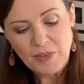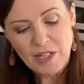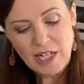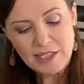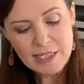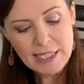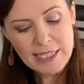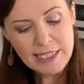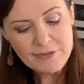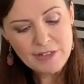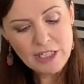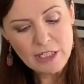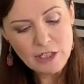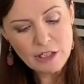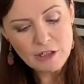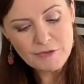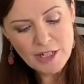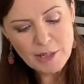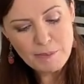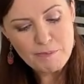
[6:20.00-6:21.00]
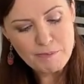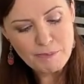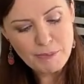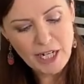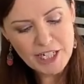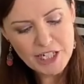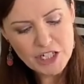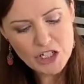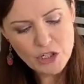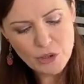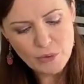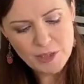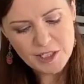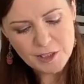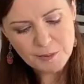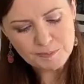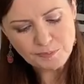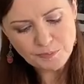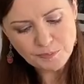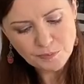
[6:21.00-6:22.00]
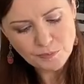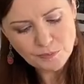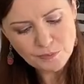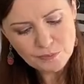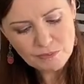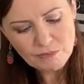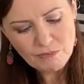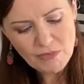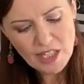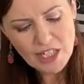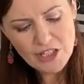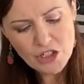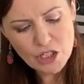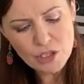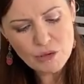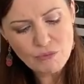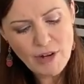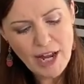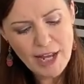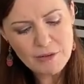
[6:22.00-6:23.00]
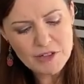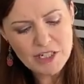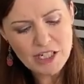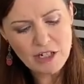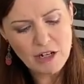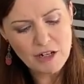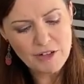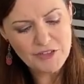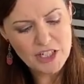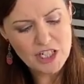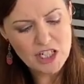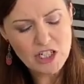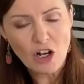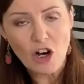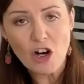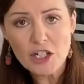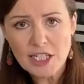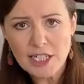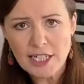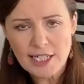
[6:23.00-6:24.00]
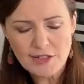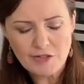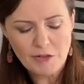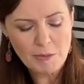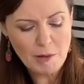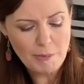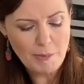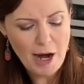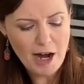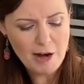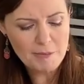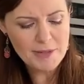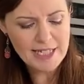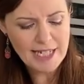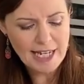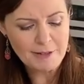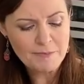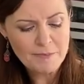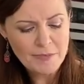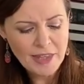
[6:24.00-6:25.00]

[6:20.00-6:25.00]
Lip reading: kind of a lovely bite to it. It just rounds it off, the saltiness from the parmesan,